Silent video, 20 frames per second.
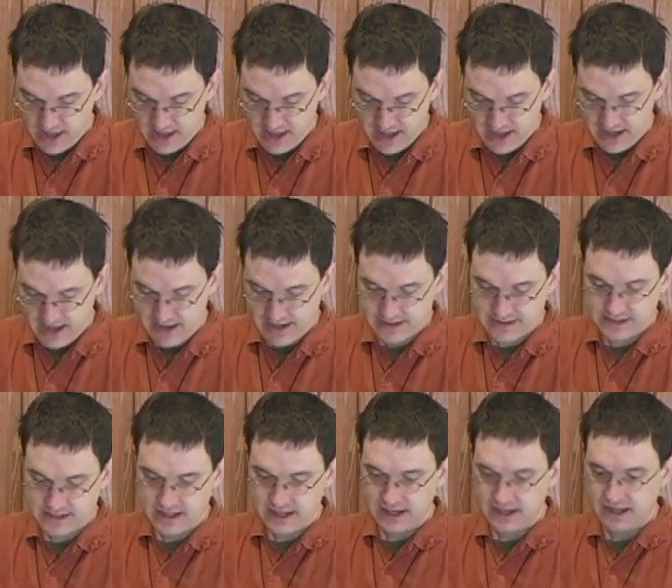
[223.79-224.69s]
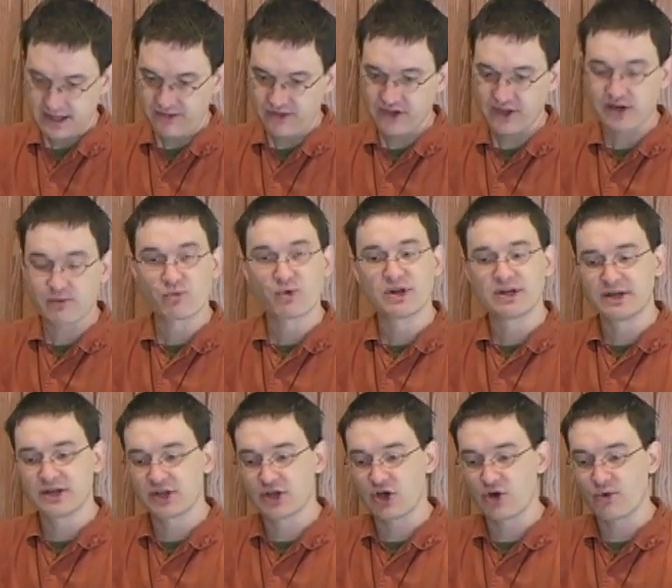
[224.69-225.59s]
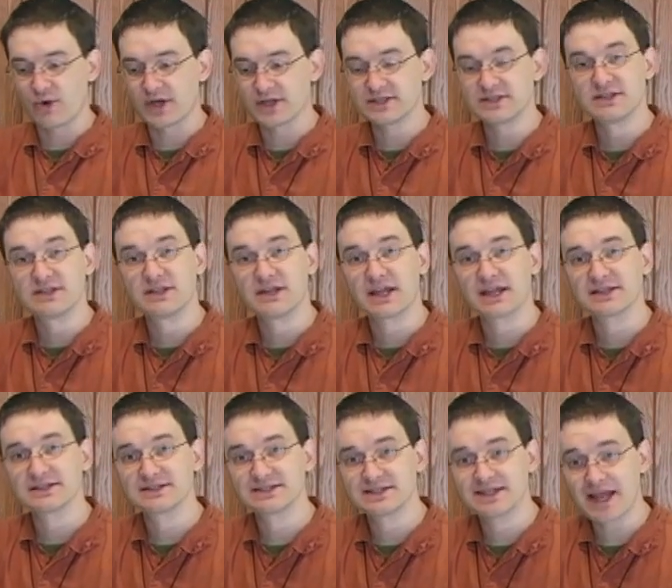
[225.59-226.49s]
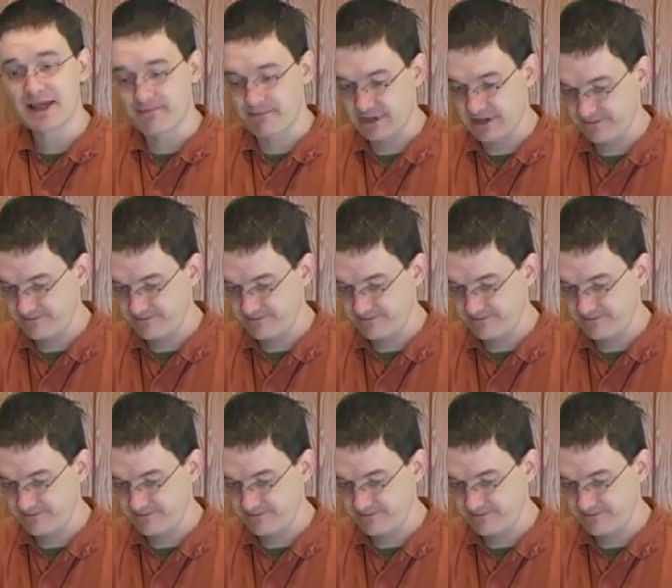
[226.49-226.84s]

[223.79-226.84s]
and I think I'm ready to go on to the next step,